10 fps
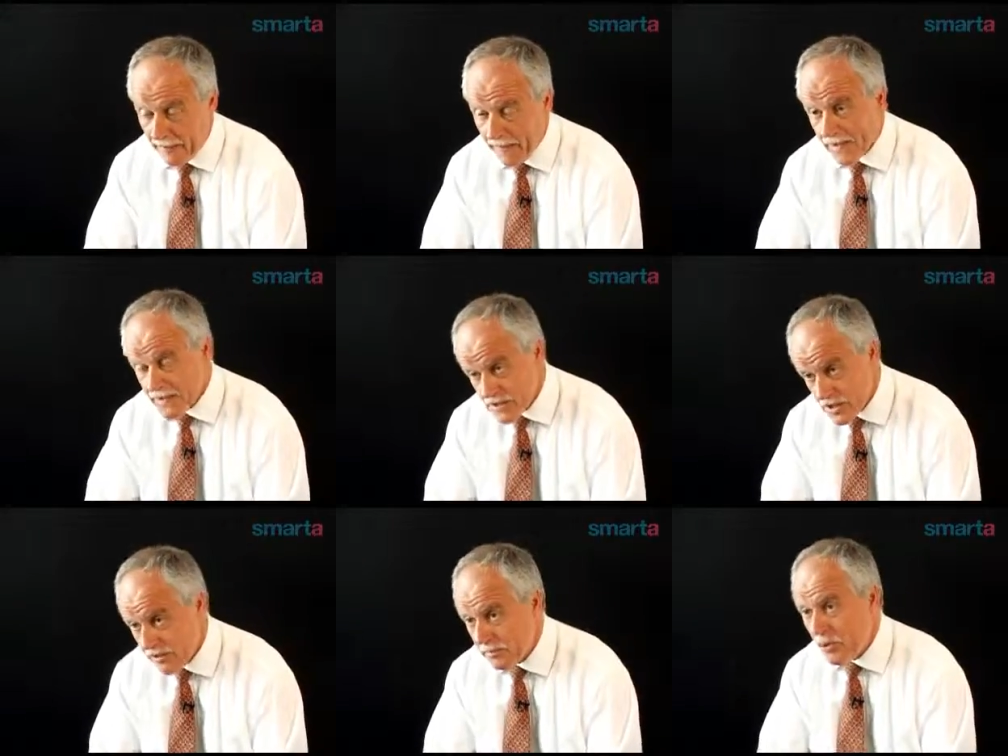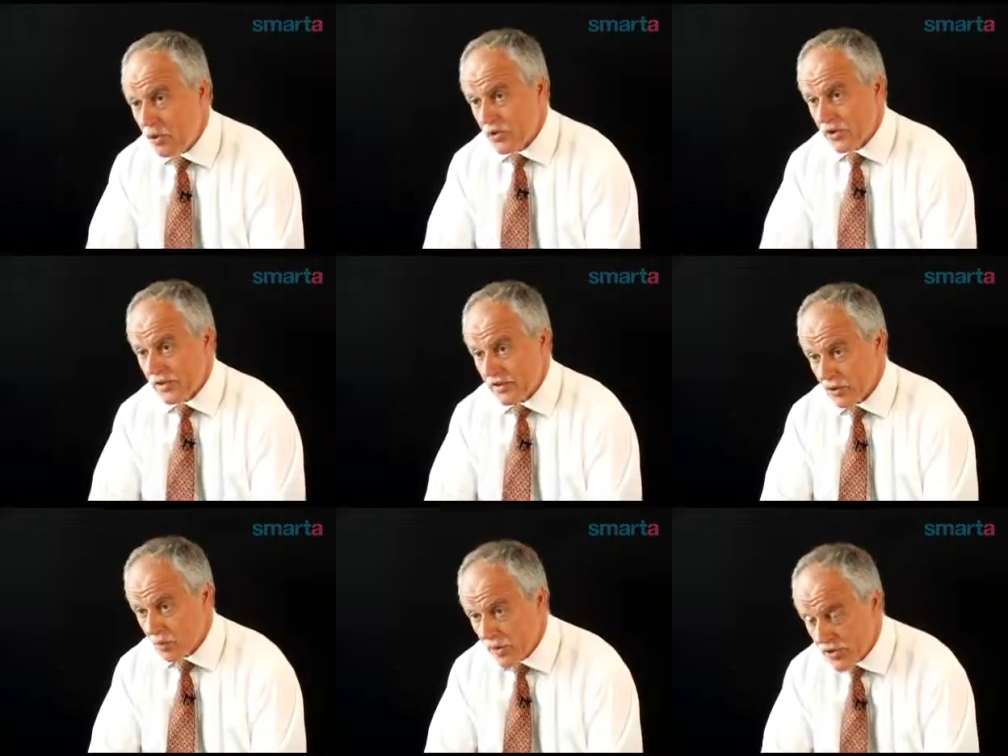And it's so important
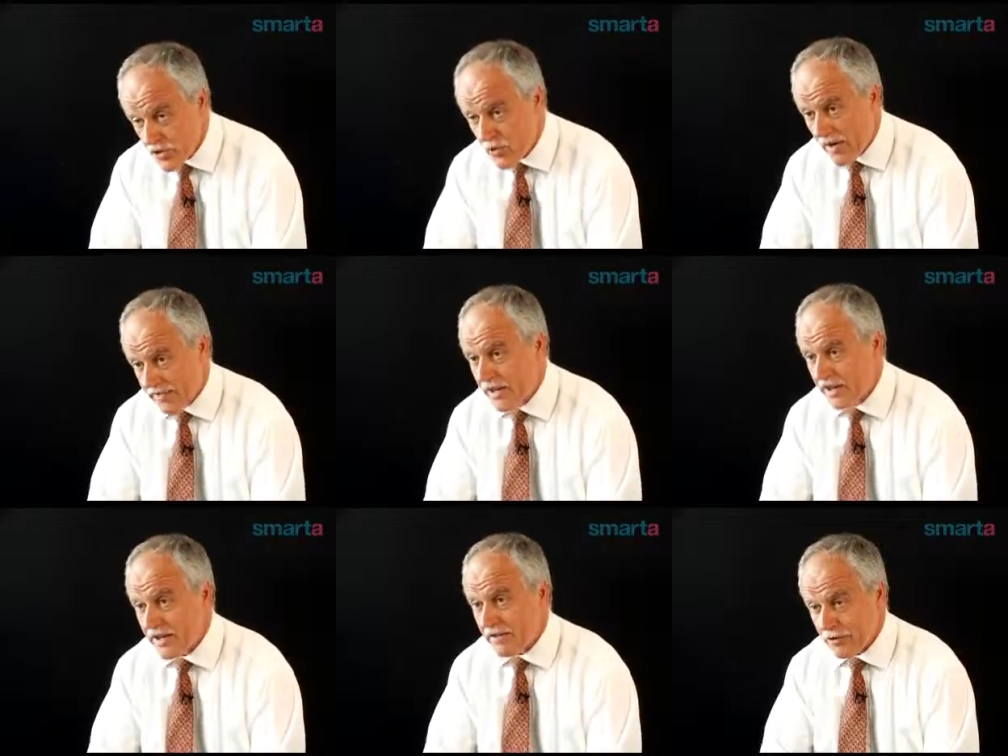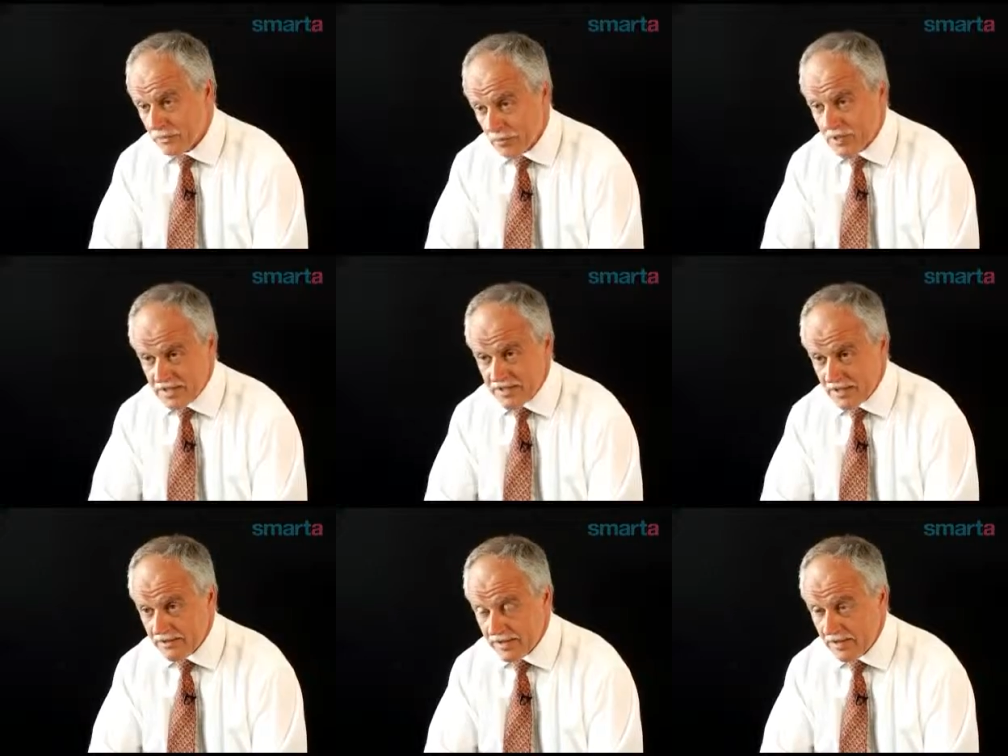that we do have an idea from the business
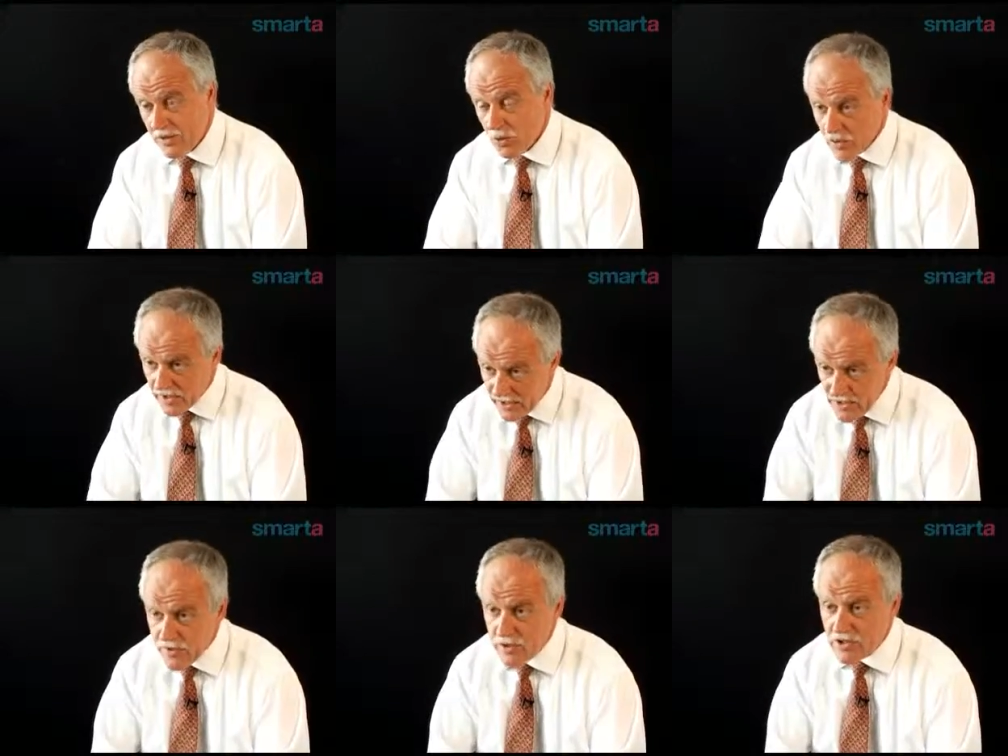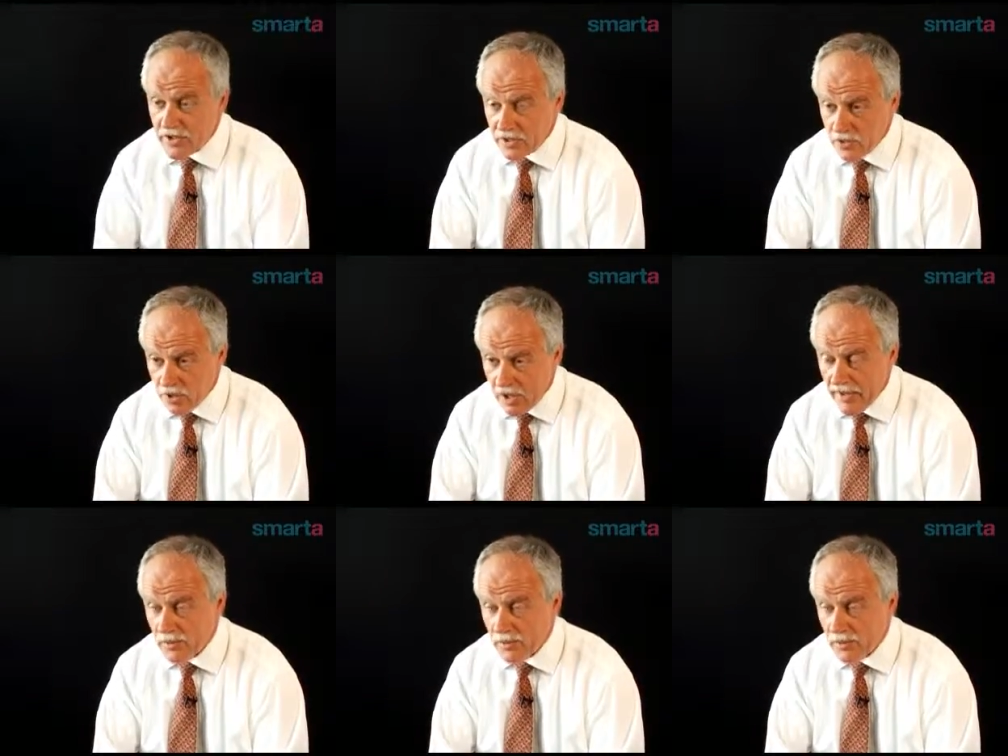owner what the cash flow is going to look like,